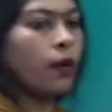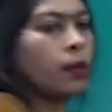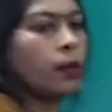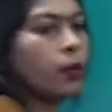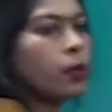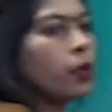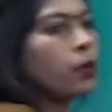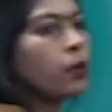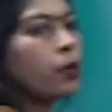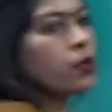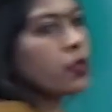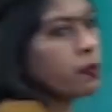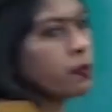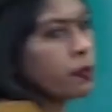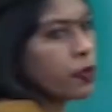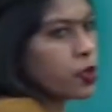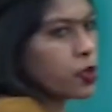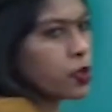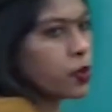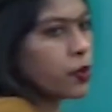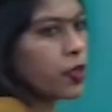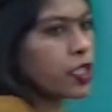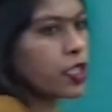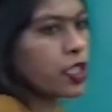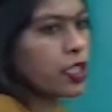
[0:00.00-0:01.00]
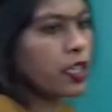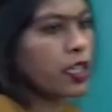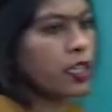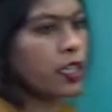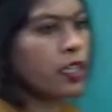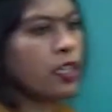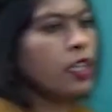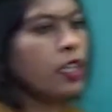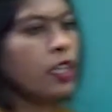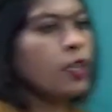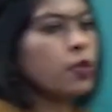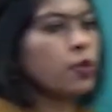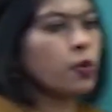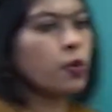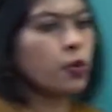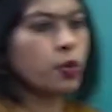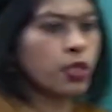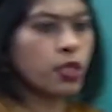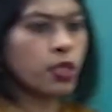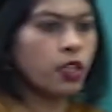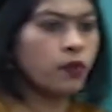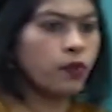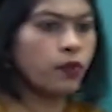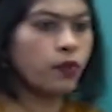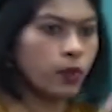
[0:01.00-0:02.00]
to use persuasion and
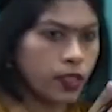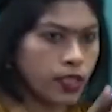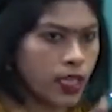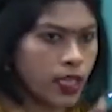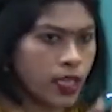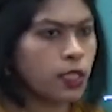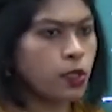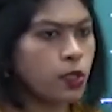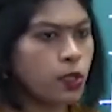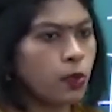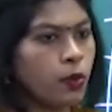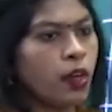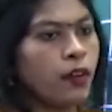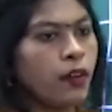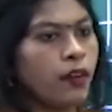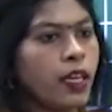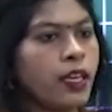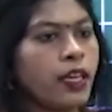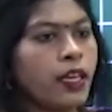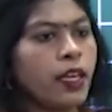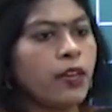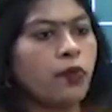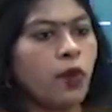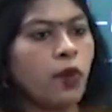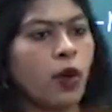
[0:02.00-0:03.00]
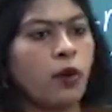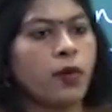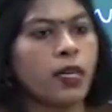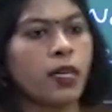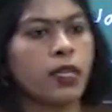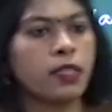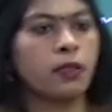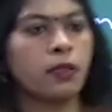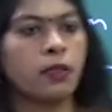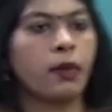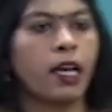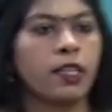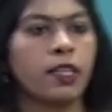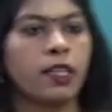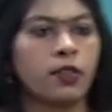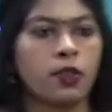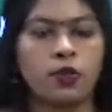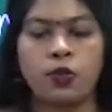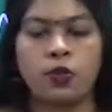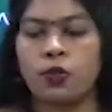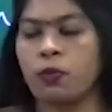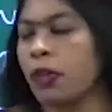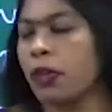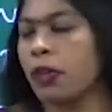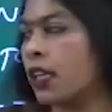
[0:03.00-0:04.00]
social influence, as you have already forwarded some answers
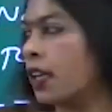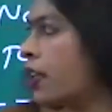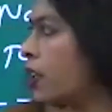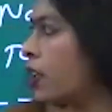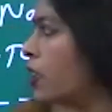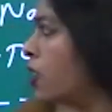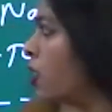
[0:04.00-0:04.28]
to me, right?